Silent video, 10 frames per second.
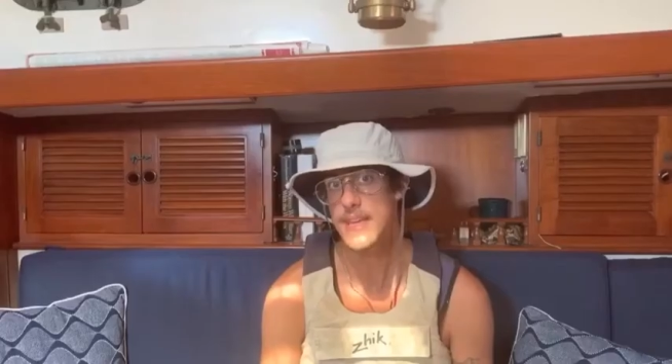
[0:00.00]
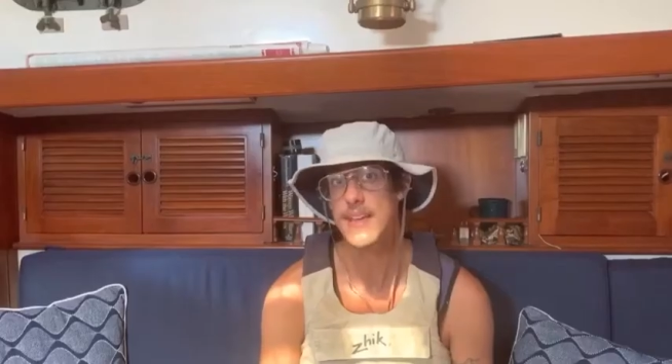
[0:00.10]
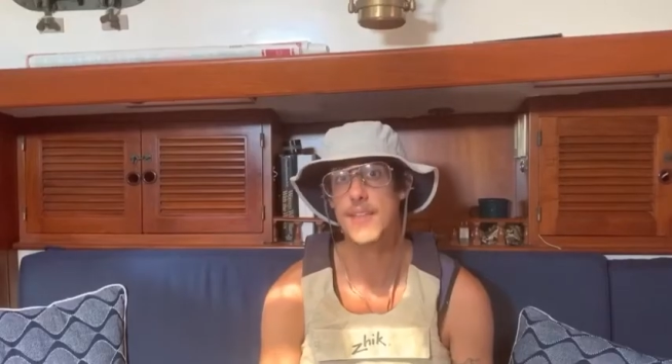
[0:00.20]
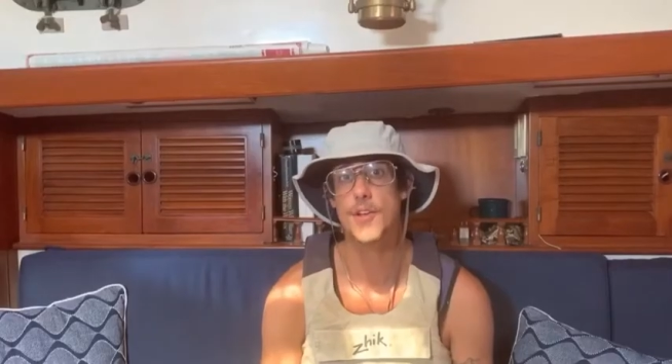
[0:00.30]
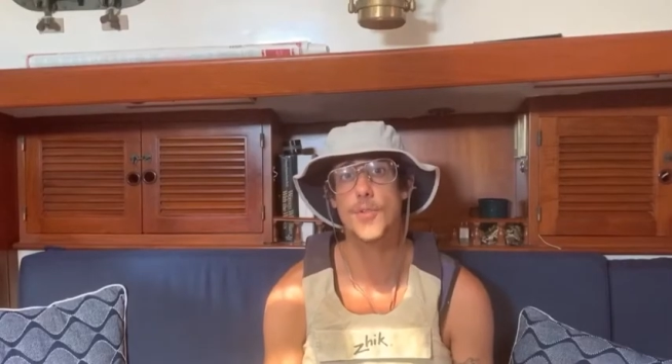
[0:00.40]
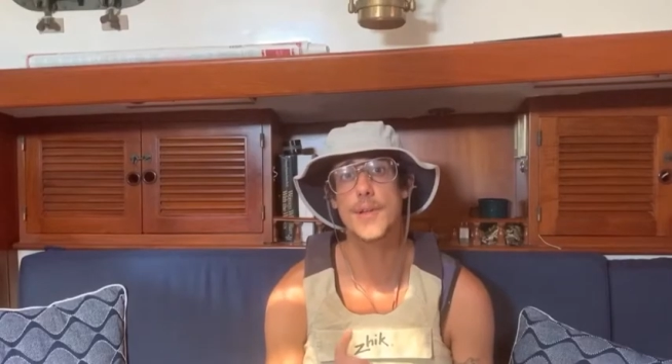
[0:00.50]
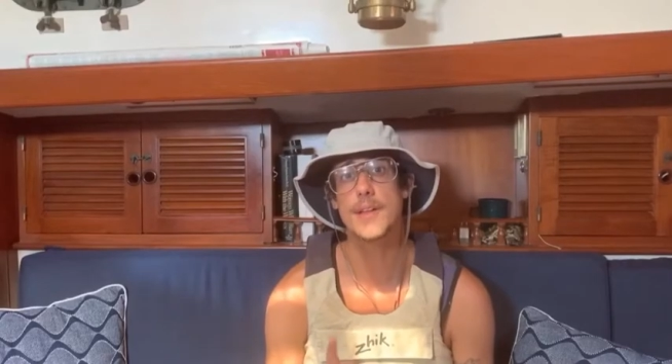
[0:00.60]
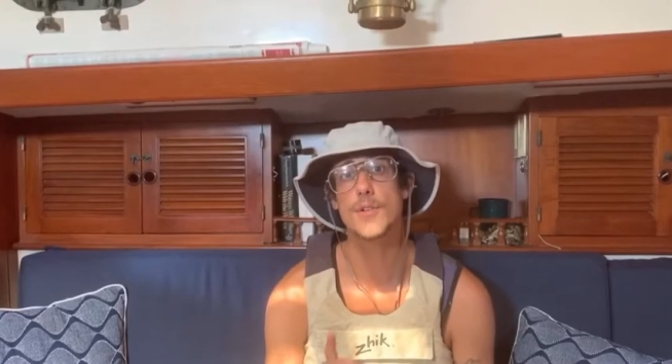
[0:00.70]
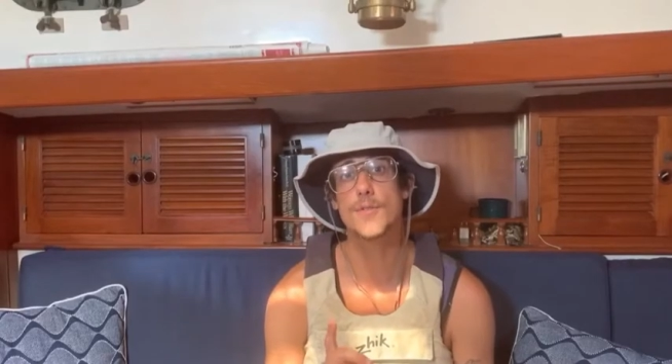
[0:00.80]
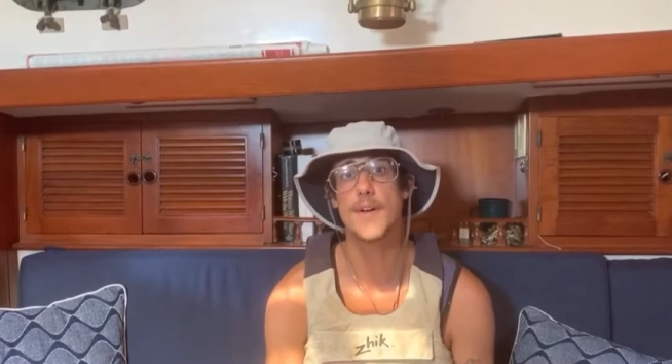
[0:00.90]
Now, the
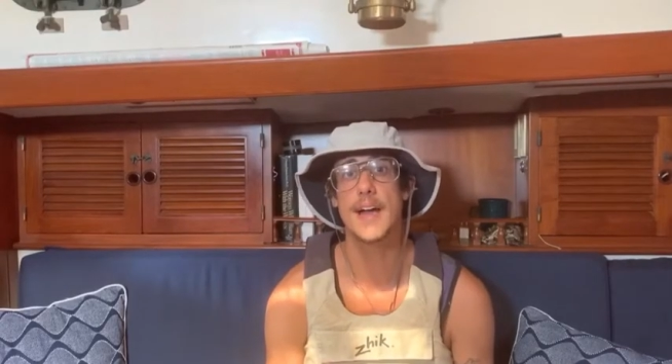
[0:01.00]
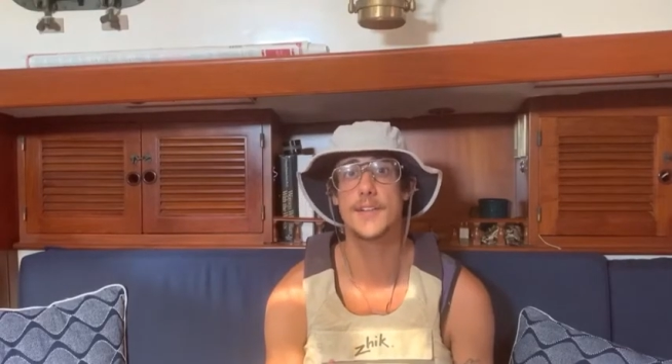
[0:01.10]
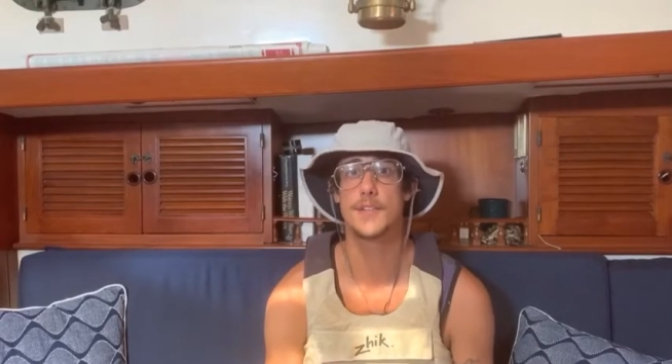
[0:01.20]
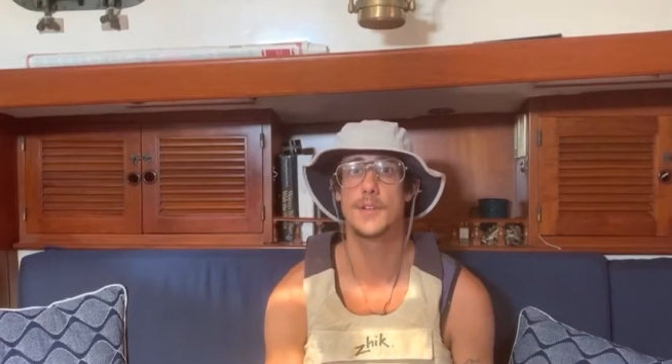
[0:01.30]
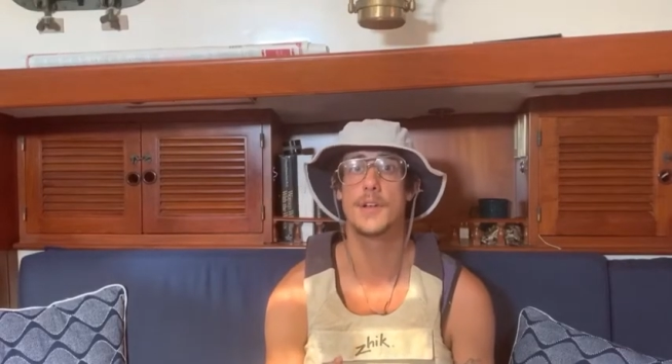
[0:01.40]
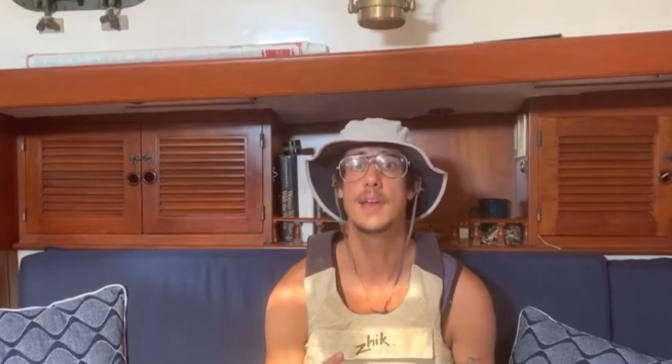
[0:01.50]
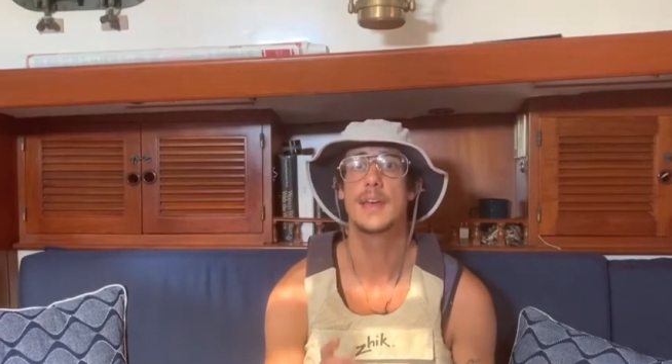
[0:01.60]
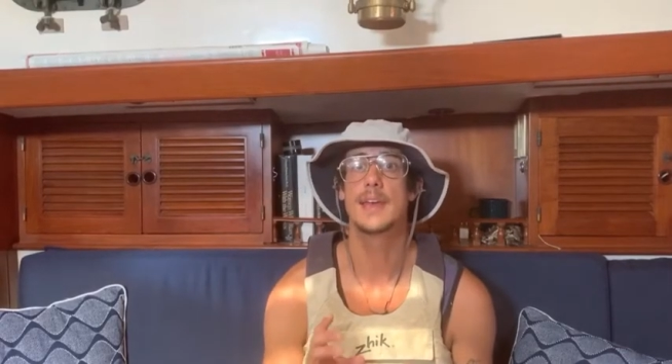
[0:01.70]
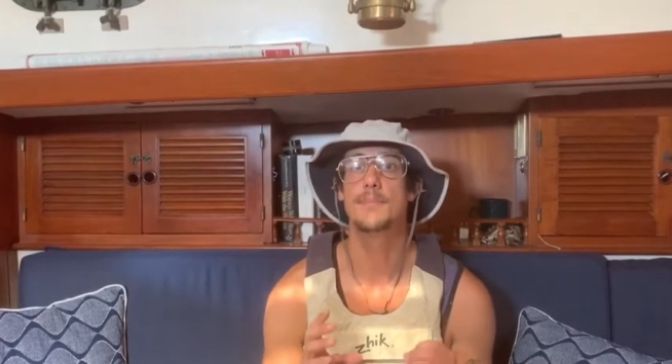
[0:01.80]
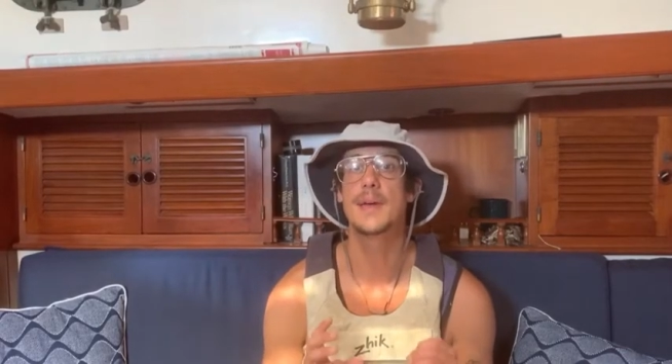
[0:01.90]
critical factor
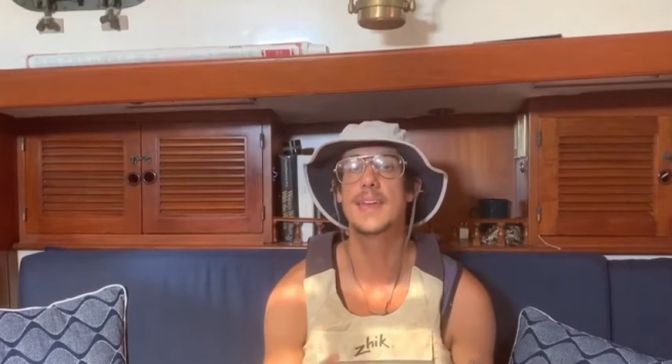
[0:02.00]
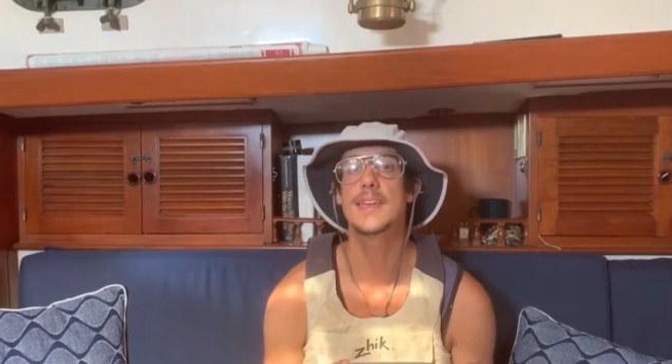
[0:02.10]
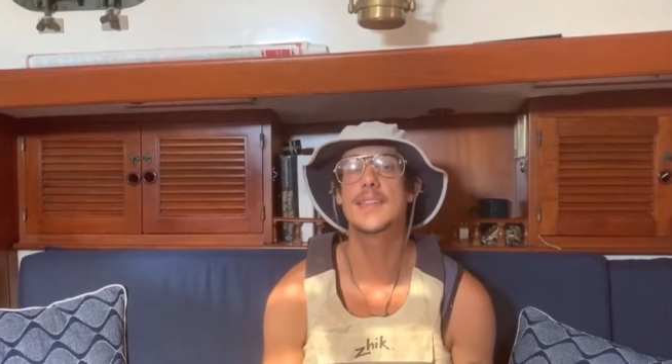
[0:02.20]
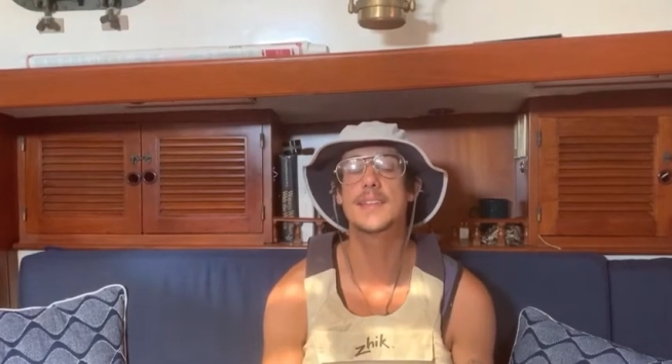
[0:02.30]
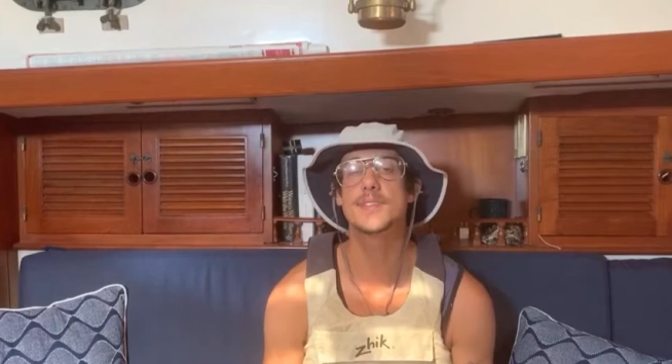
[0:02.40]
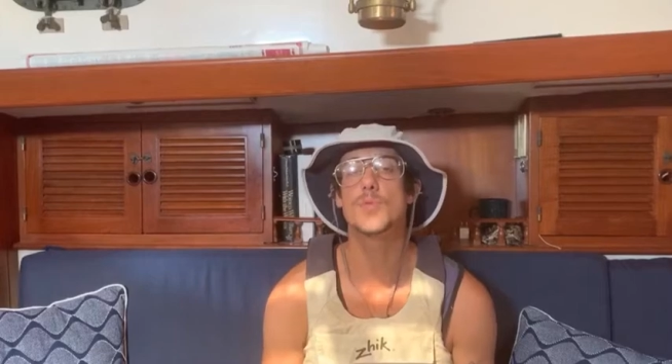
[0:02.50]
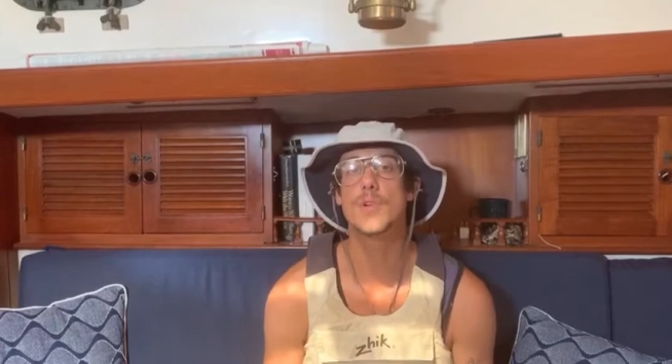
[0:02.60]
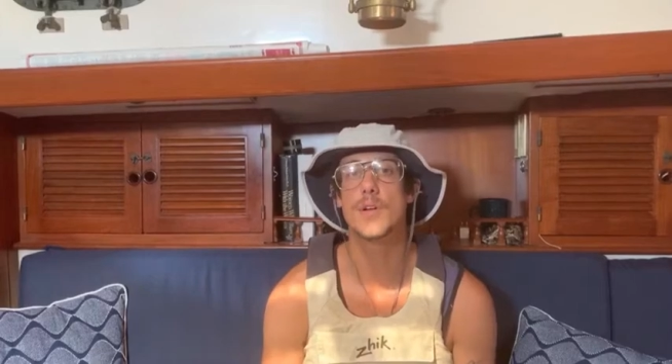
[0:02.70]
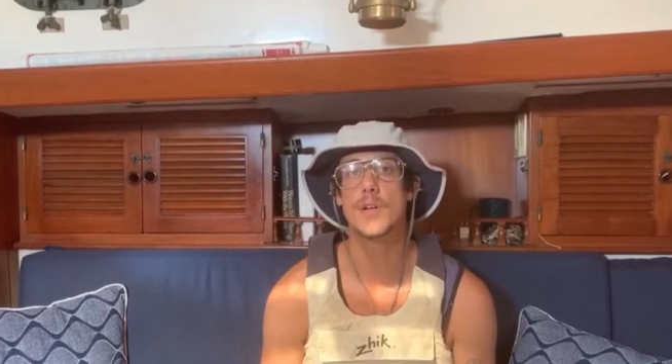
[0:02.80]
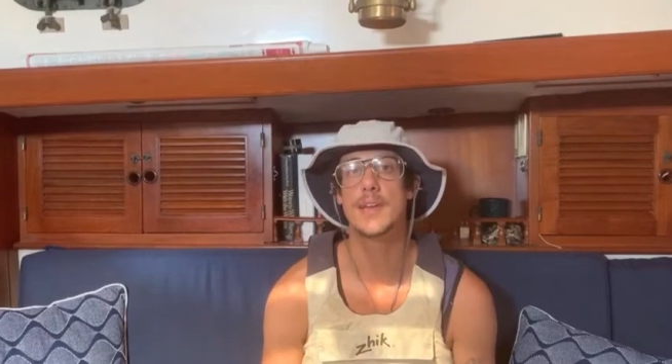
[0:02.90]
in making this work